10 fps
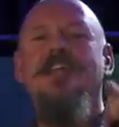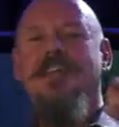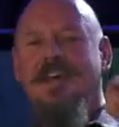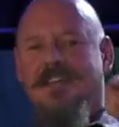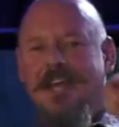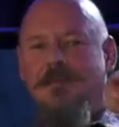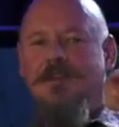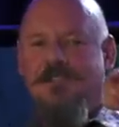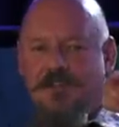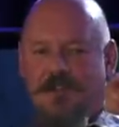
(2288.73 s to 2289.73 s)
Yeah, daddy
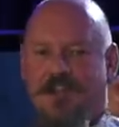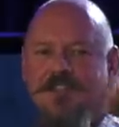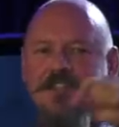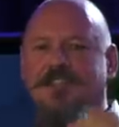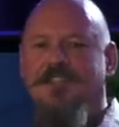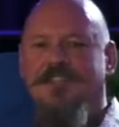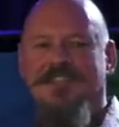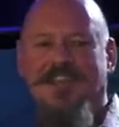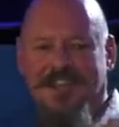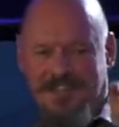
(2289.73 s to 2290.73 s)
wants crazy.
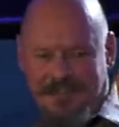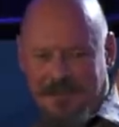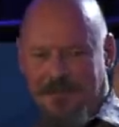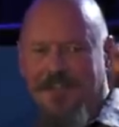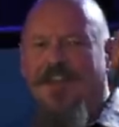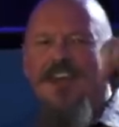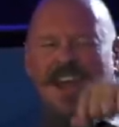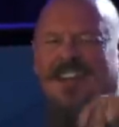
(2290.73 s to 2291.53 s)
Yeah, you over there. Yeah,